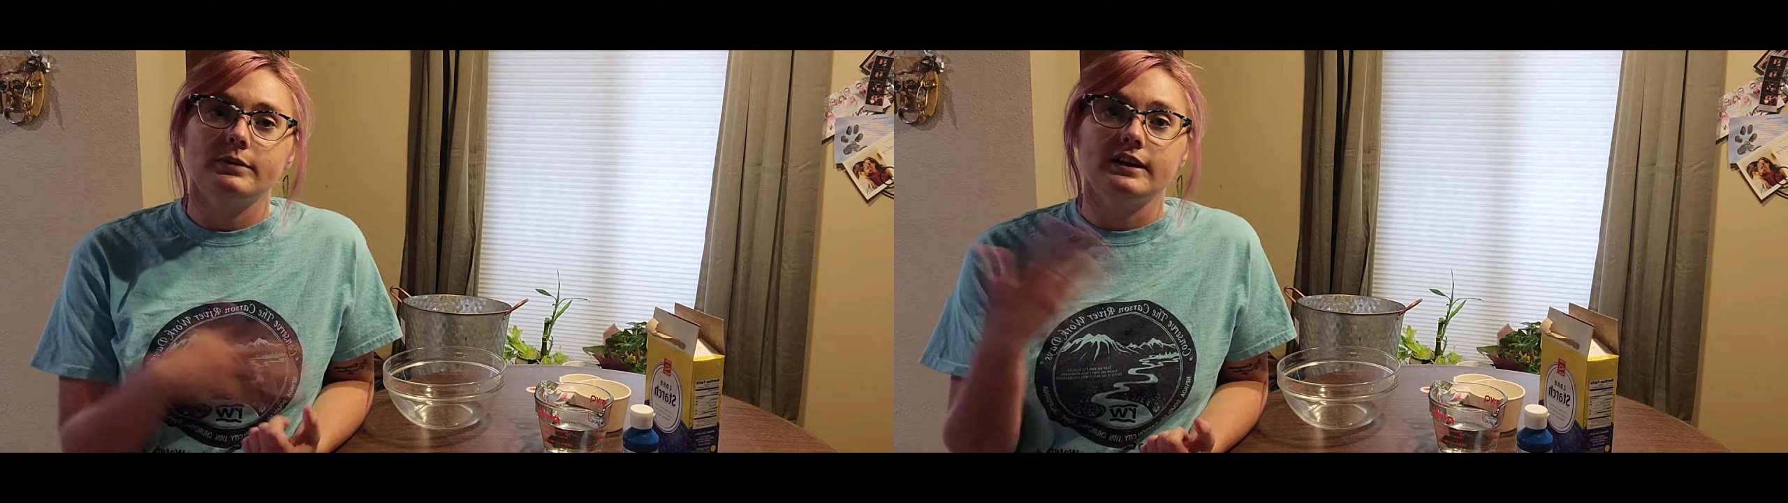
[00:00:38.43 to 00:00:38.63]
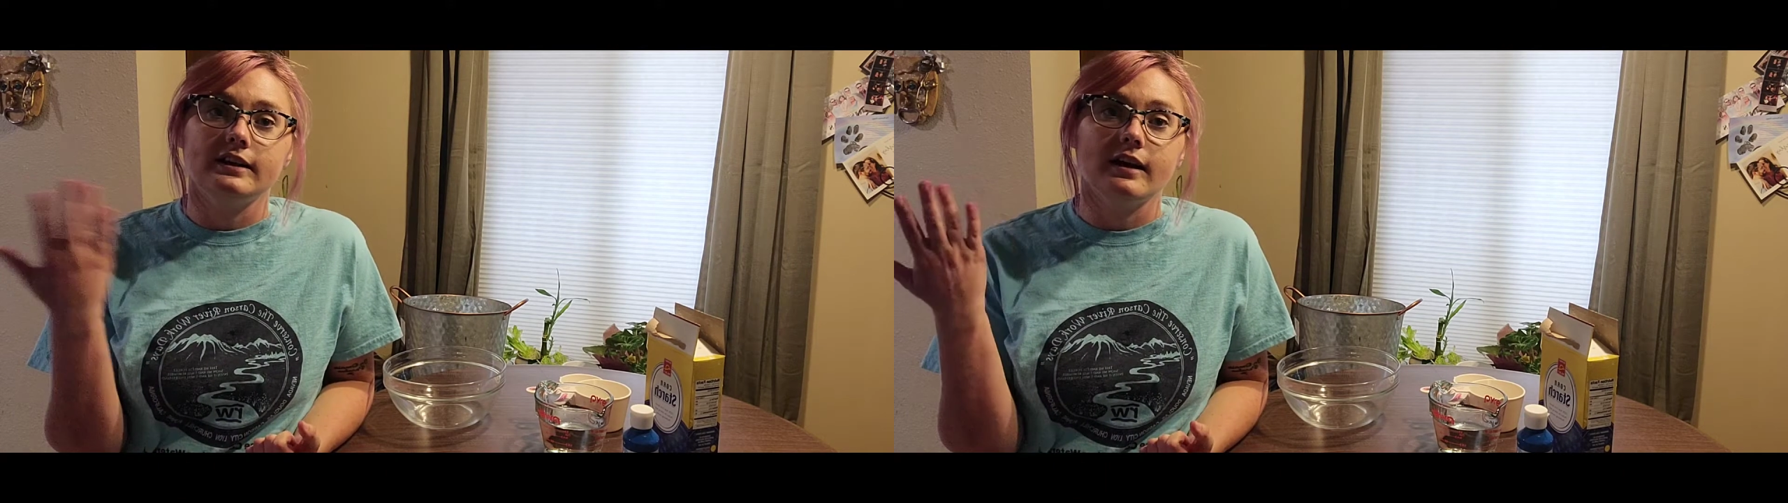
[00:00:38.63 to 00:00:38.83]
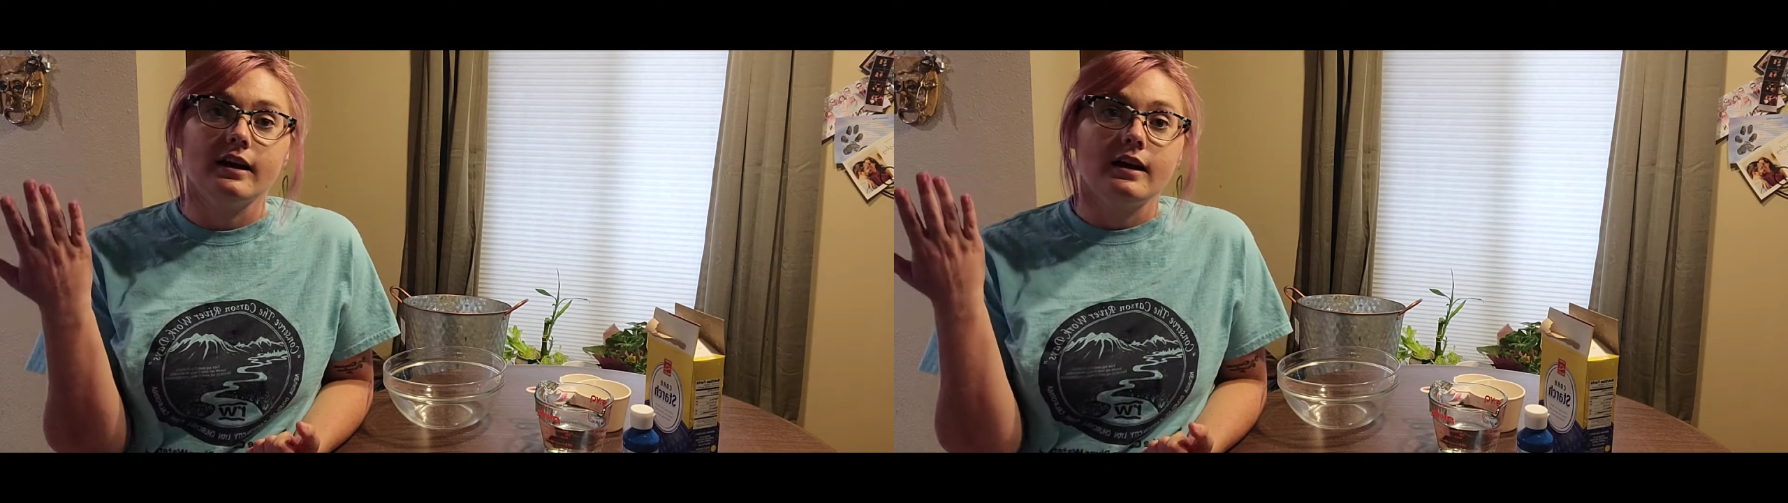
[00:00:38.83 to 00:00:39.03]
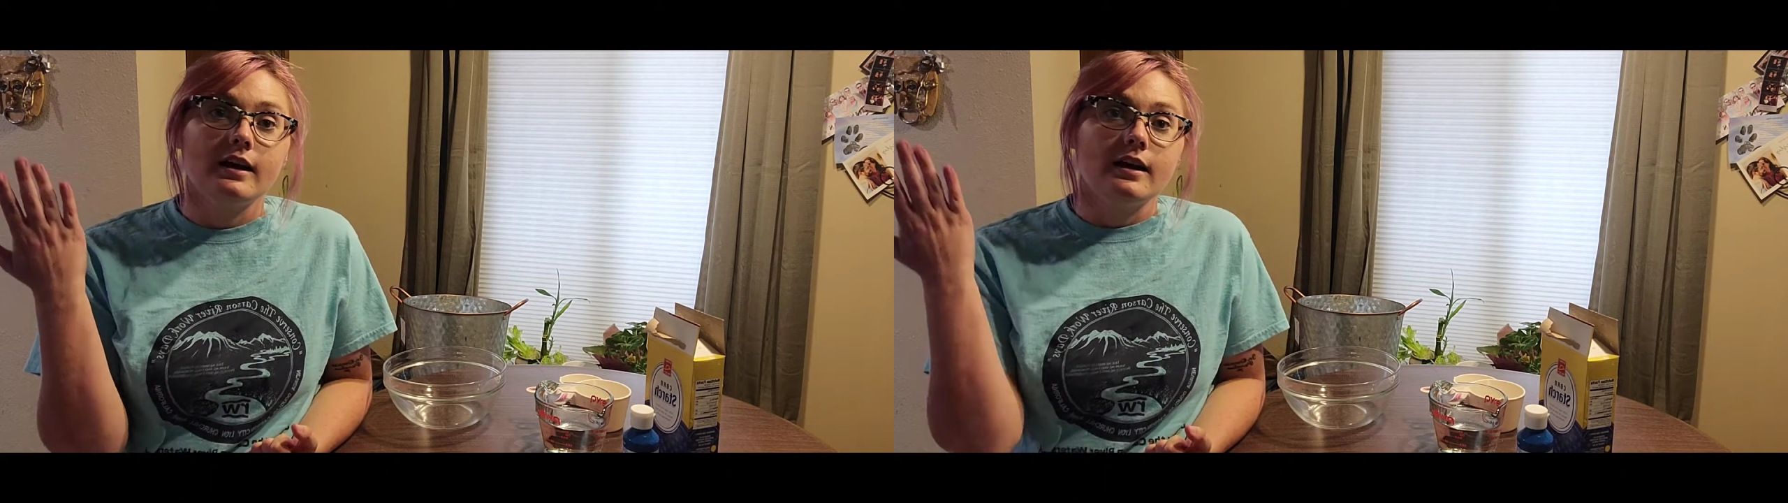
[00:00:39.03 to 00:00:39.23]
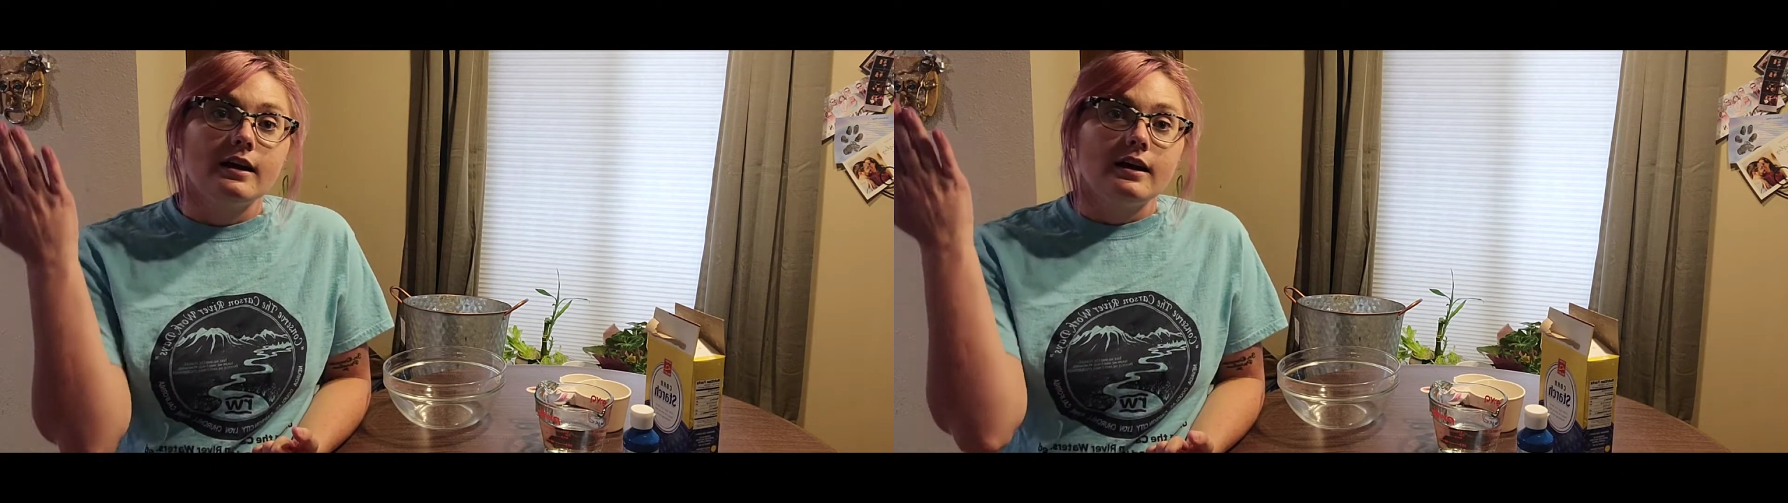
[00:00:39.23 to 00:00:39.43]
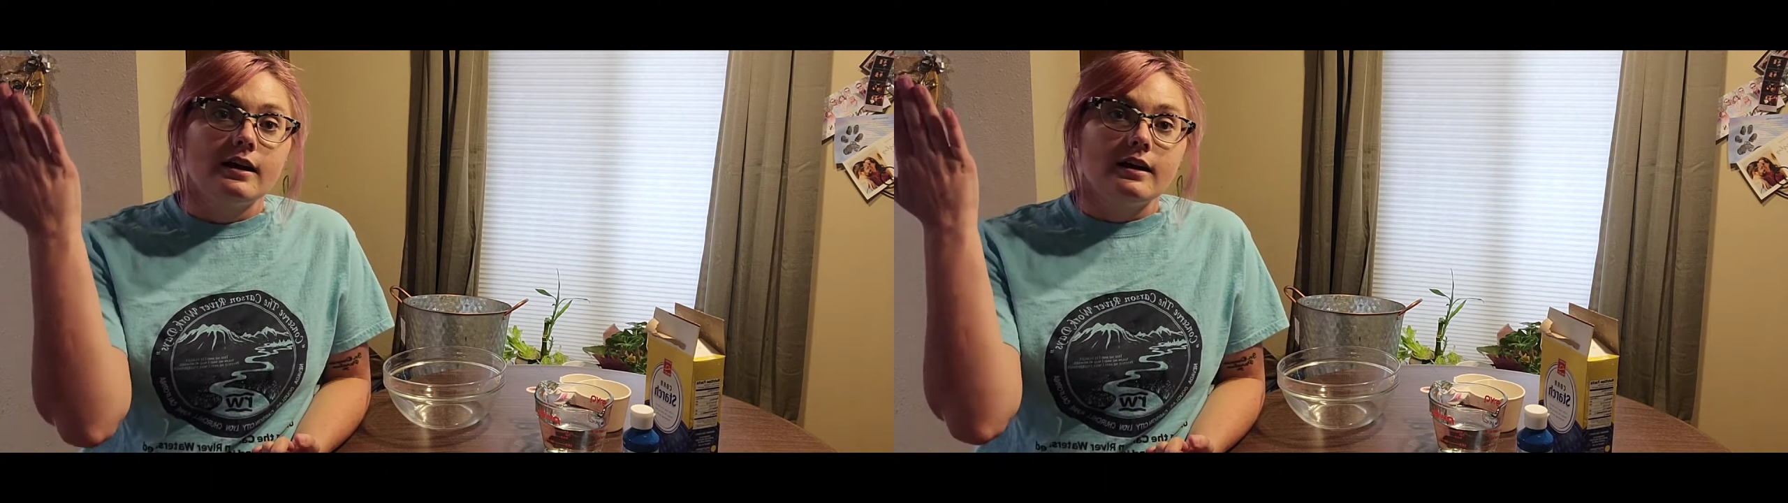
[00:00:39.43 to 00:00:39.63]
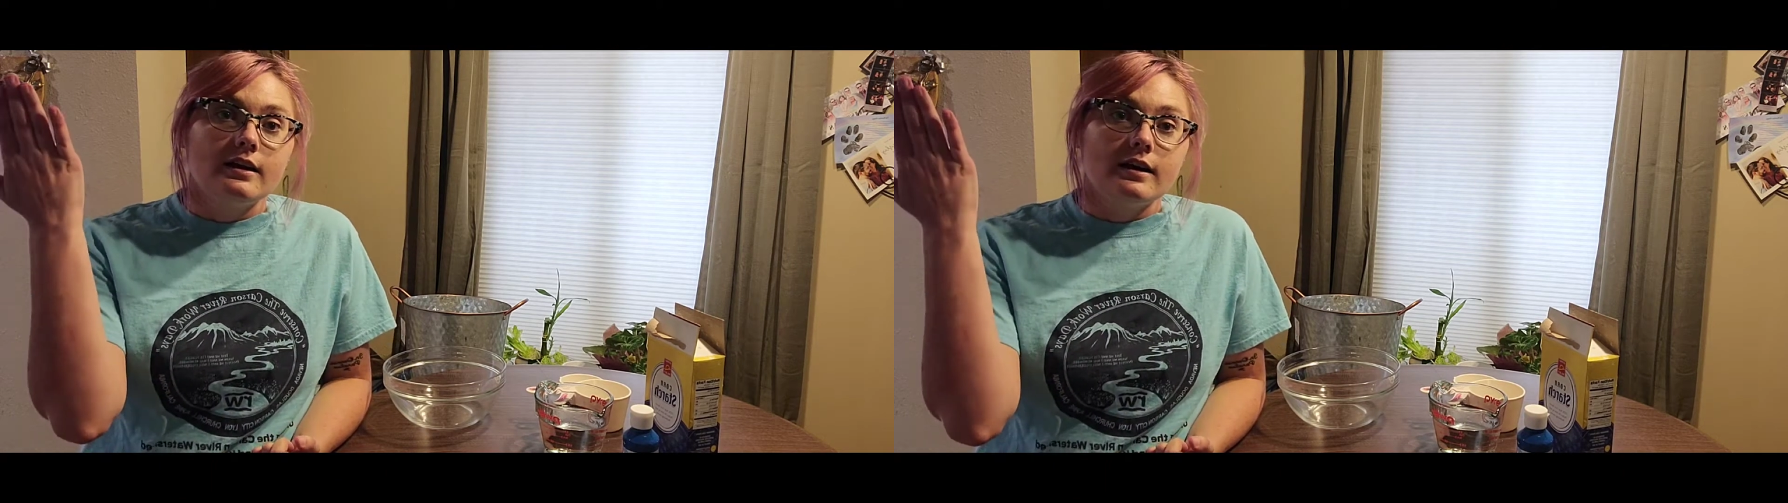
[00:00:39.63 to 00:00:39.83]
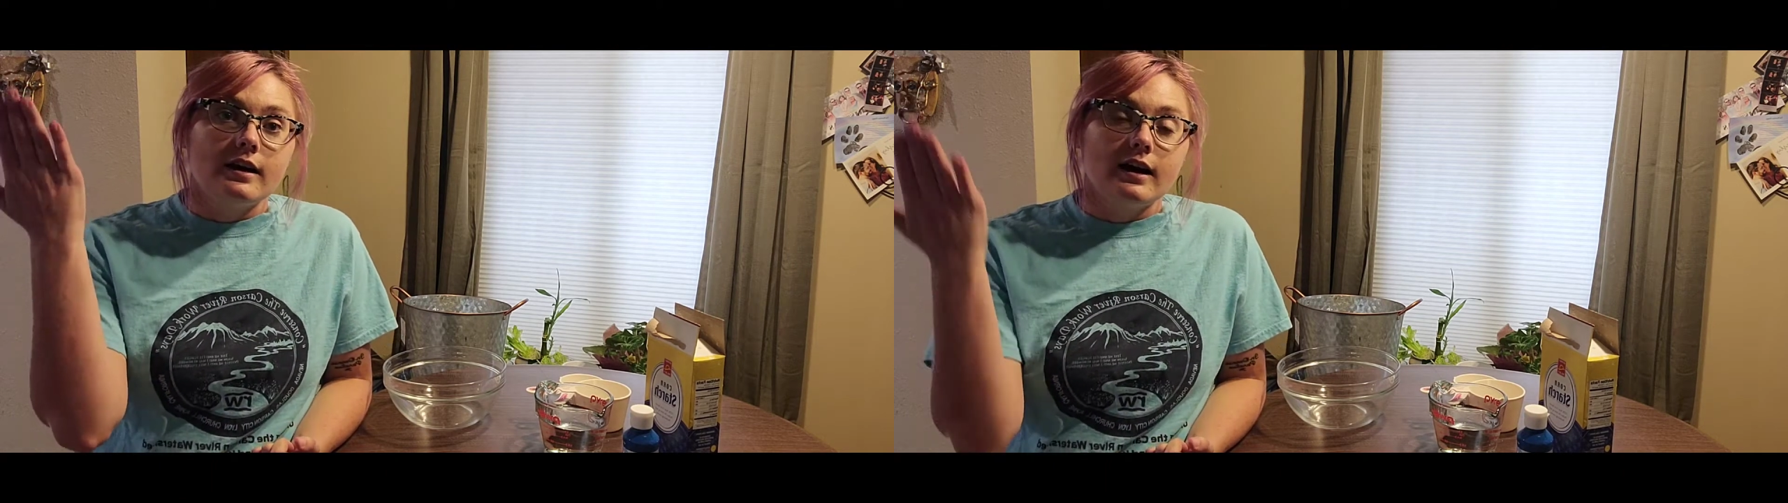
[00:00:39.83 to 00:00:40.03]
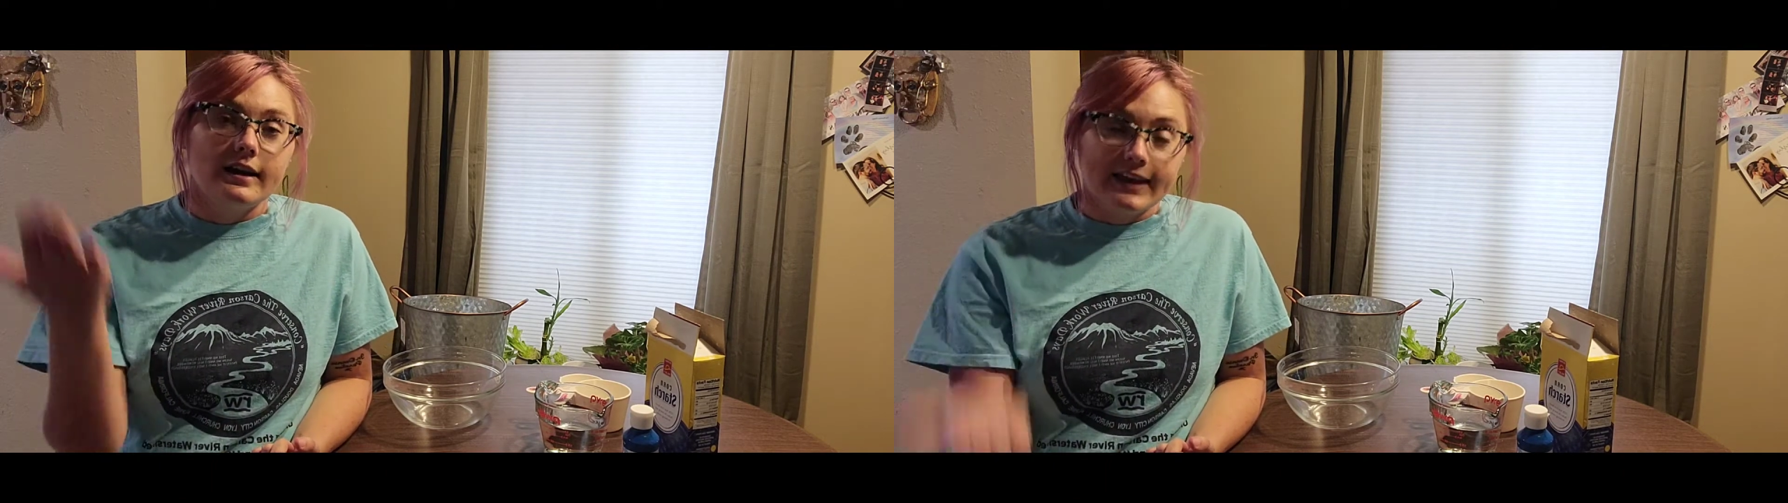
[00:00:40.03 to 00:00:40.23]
be a